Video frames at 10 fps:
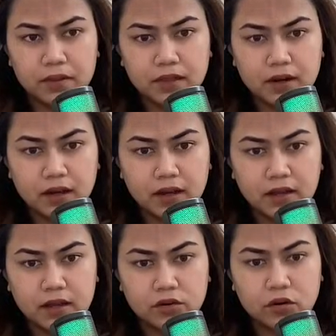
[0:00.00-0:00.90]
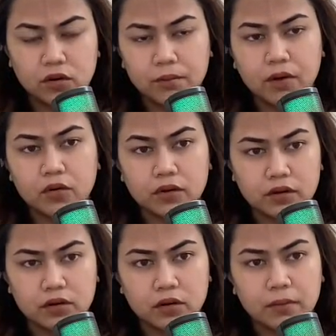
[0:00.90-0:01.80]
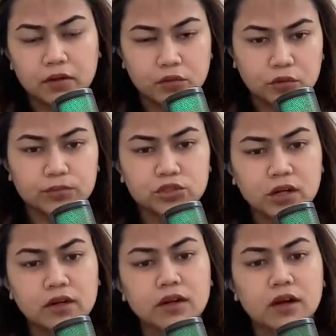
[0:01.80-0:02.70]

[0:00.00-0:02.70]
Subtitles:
that I talk about here on my YouTube channel